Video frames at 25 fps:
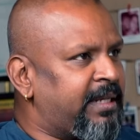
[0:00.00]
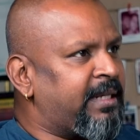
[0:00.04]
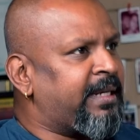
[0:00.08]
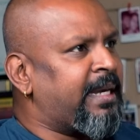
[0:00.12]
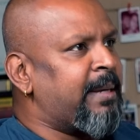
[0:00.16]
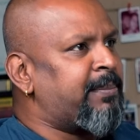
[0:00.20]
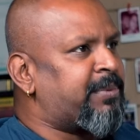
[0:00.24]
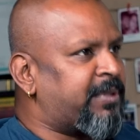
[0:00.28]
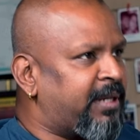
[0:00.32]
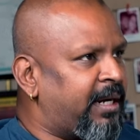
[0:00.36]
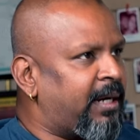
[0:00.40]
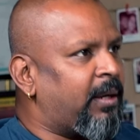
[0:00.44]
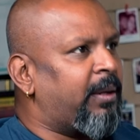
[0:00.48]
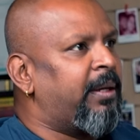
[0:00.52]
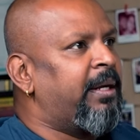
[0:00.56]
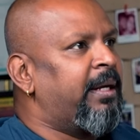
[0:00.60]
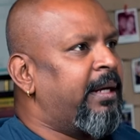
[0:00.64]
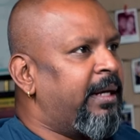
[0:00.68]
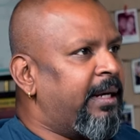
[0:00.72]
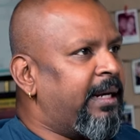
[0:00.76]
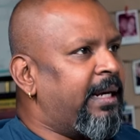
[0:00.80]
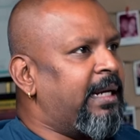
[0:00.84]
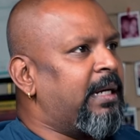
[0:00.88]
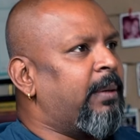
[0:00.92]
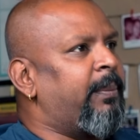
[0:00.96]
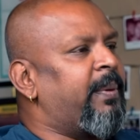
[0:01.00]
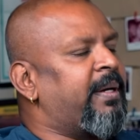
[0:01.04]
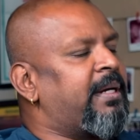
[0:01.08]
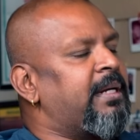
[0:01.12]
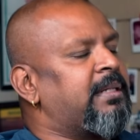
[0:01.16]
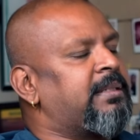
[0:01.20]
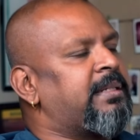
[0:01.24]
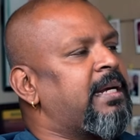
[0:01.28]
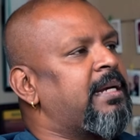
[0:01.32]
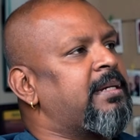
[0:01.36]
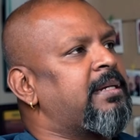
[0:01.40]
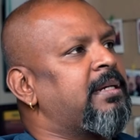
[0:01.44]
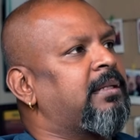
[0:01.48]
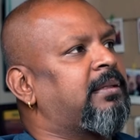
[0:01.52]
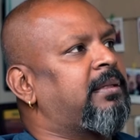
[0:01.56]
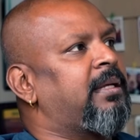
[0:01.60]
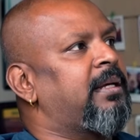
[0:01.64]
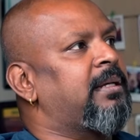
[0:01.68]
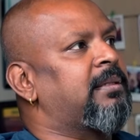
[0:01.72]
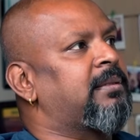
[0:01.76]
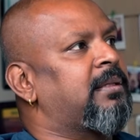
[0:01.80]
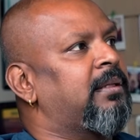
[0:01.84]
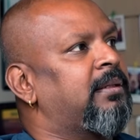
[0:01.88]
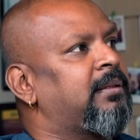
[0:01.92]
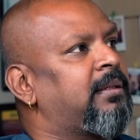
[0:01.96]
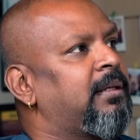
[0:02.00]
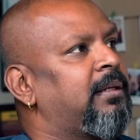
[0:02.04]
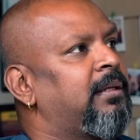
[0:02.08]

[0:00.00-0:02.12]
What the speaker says: He keeps innovating, changing things,